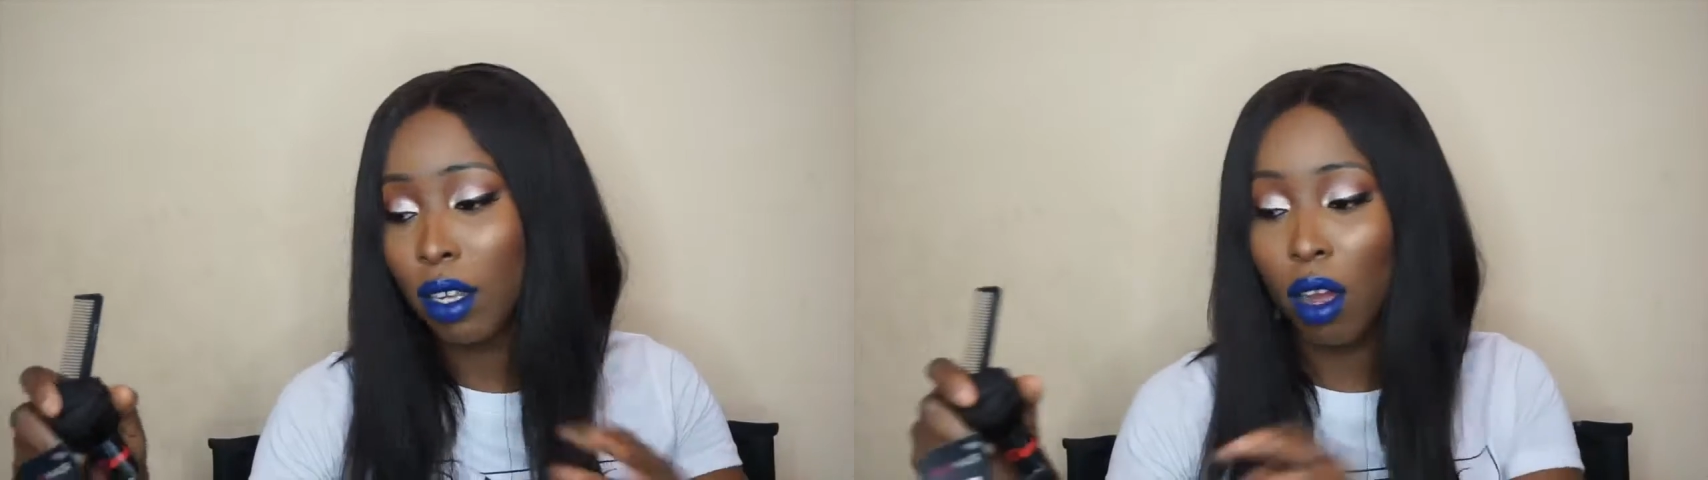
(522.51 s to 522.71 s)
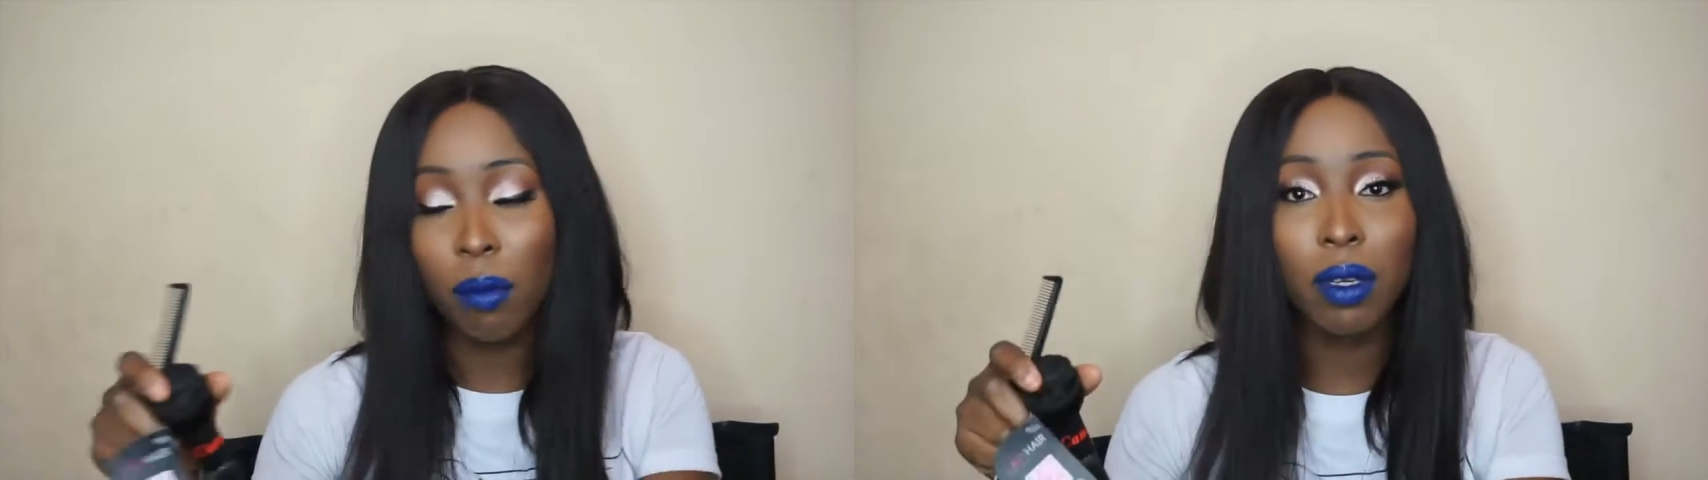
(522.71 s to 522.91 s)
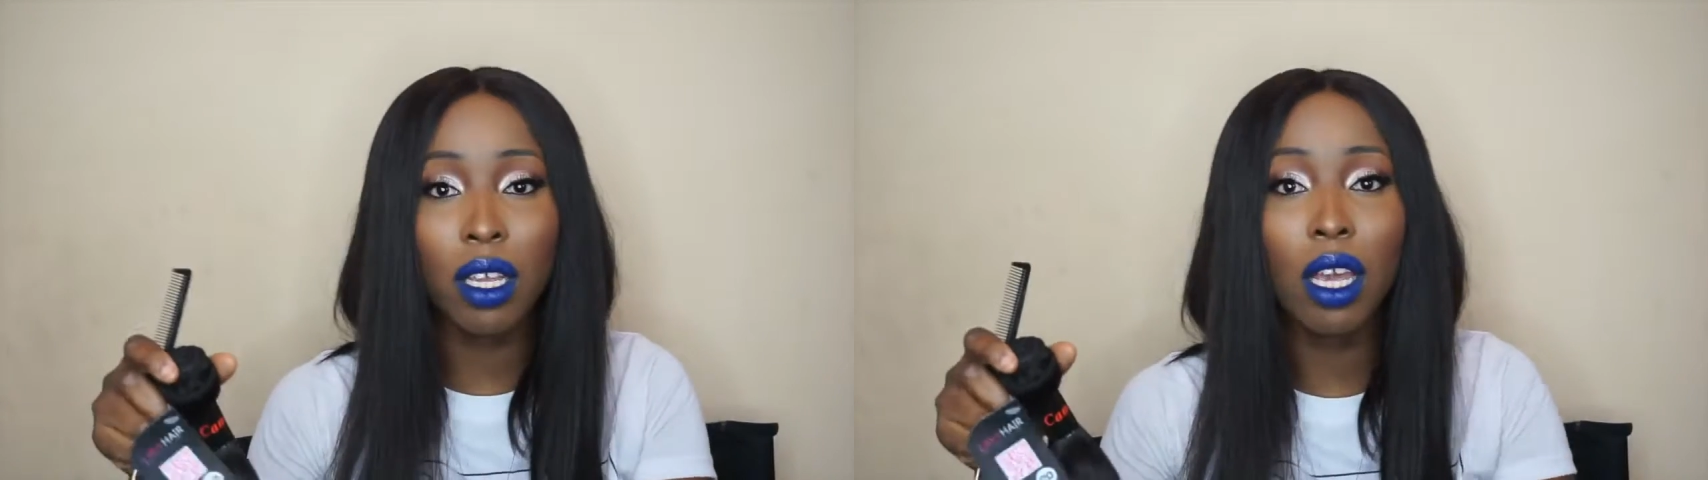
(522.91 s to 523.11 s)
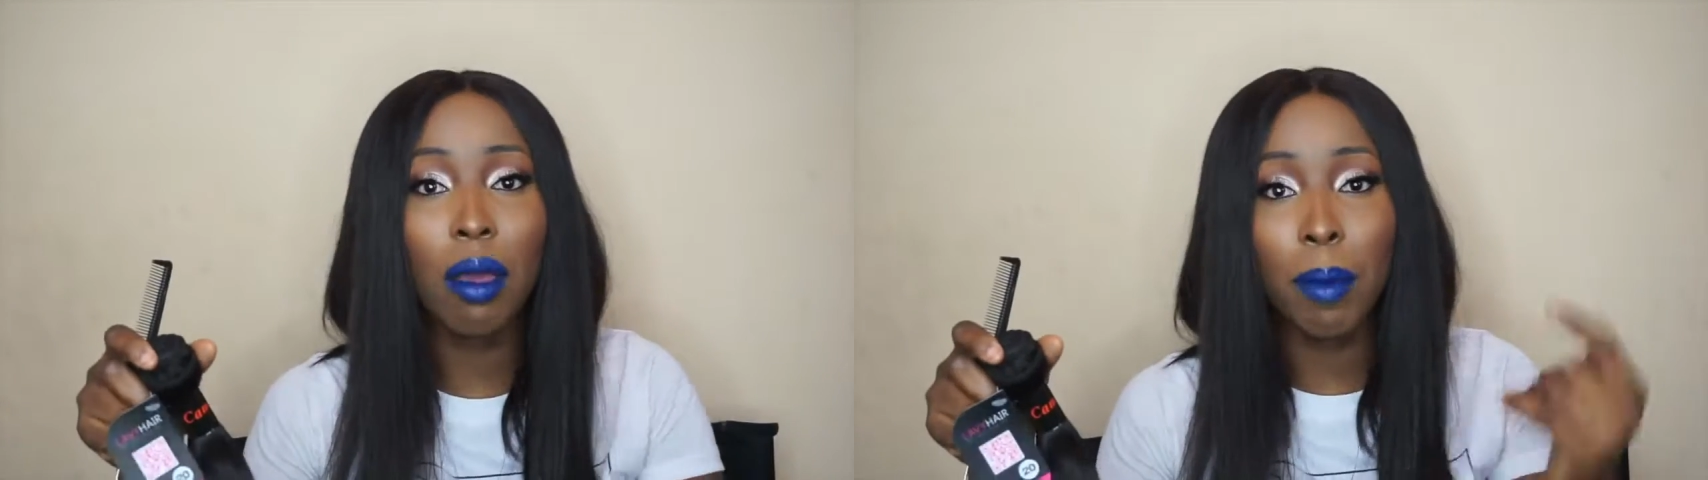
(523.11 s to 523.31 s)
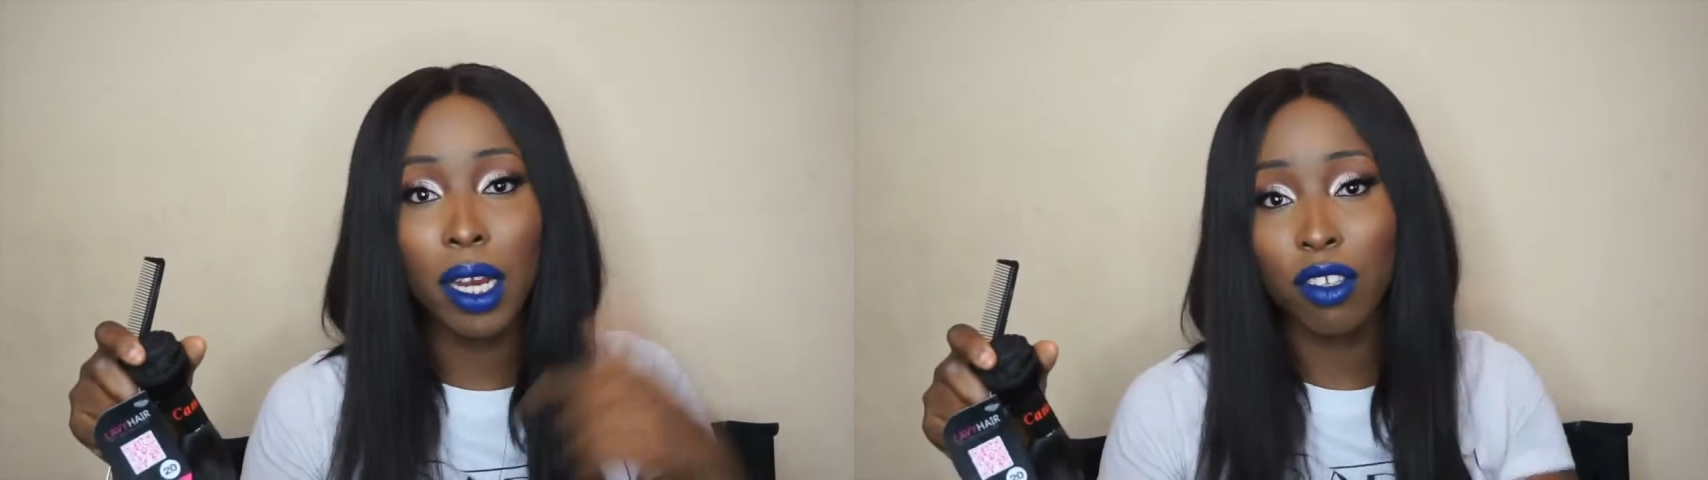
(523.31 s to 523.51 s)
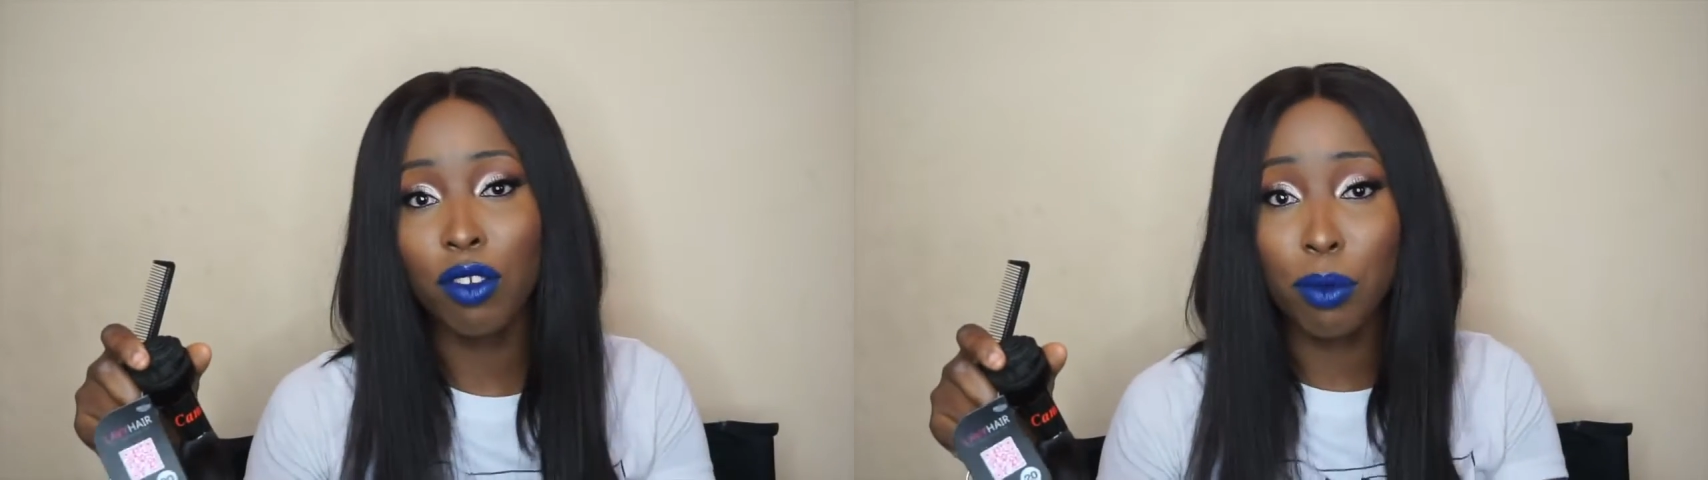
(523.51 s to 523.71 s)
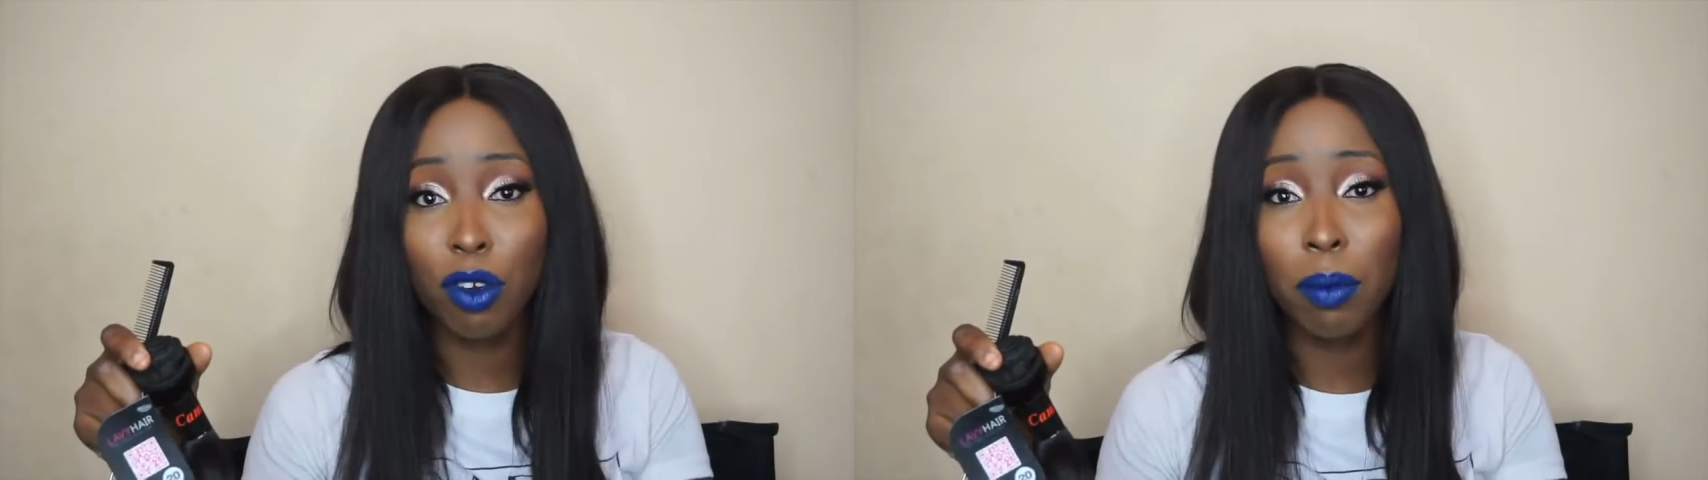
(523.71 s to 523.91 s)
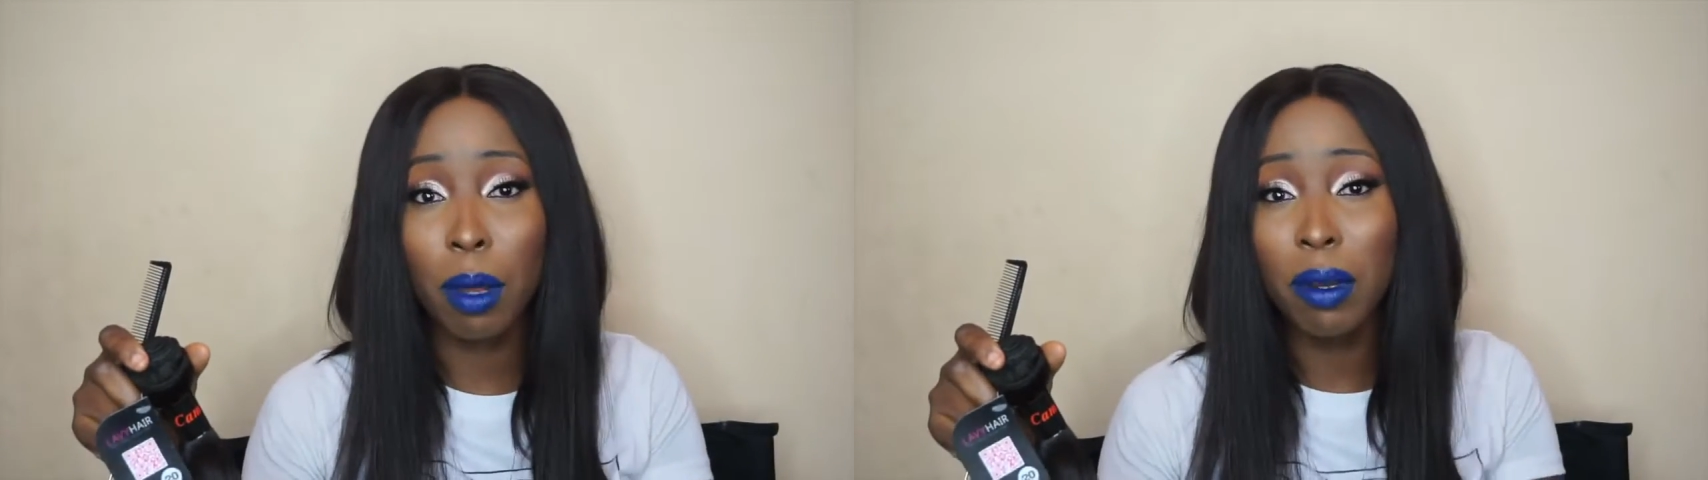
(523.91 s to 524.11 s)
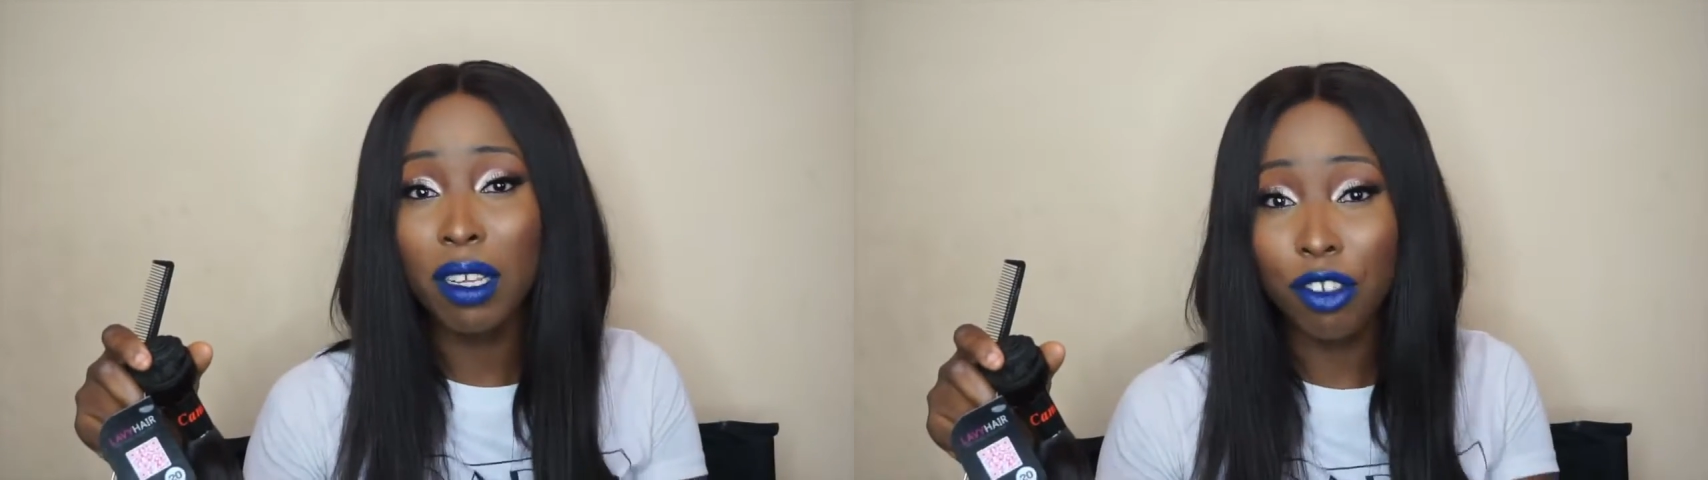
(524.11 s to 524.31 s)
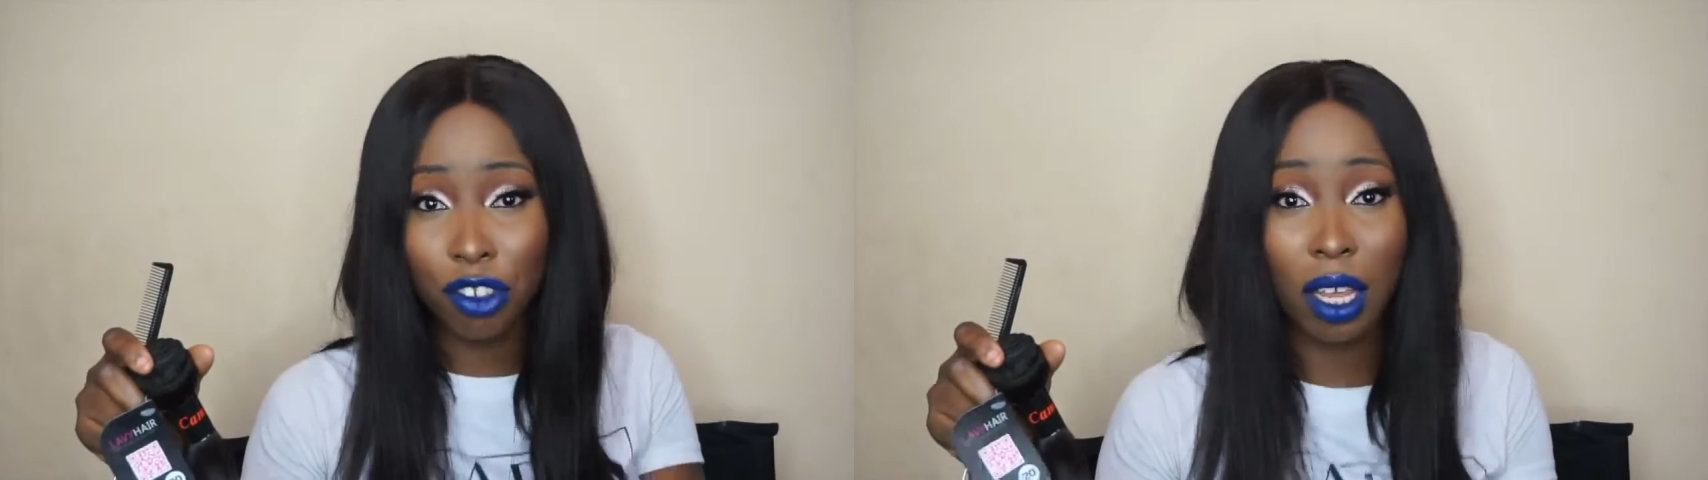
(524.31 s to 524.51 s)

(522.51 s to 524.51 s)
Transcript: company in my description but please